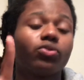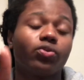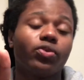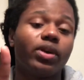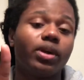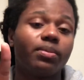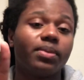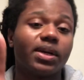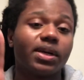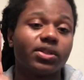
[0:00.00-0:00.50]

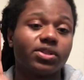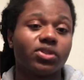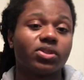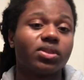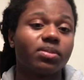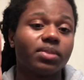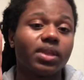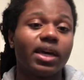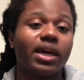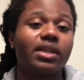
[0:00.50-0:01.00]
3 because there's
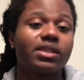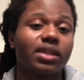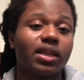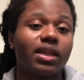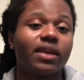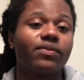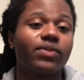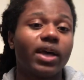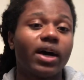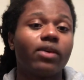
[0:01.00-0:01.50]
some things I
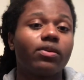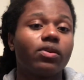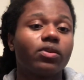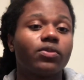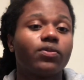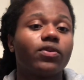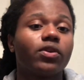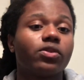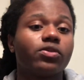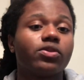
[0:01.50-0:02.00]
left out in
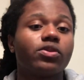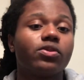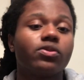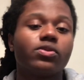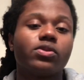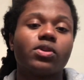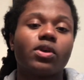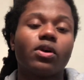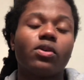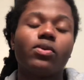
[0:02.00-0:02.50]
those first two.
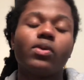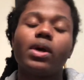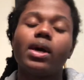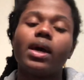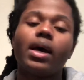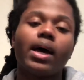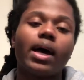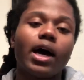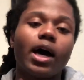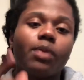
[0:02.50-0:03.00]
So
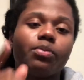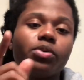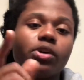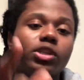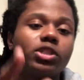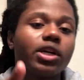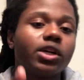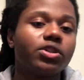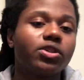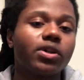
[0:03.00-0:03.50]
I
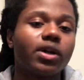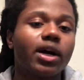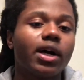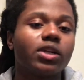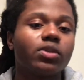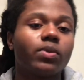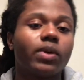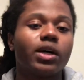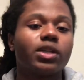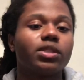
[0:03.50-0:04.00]
appreciate you
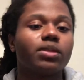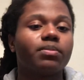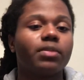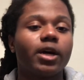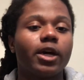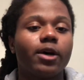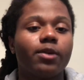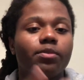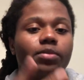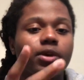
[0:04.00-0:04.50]
guys watching,
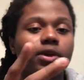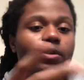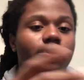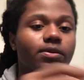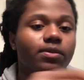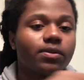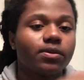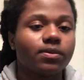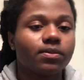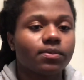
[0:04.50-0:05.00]
man. Peace.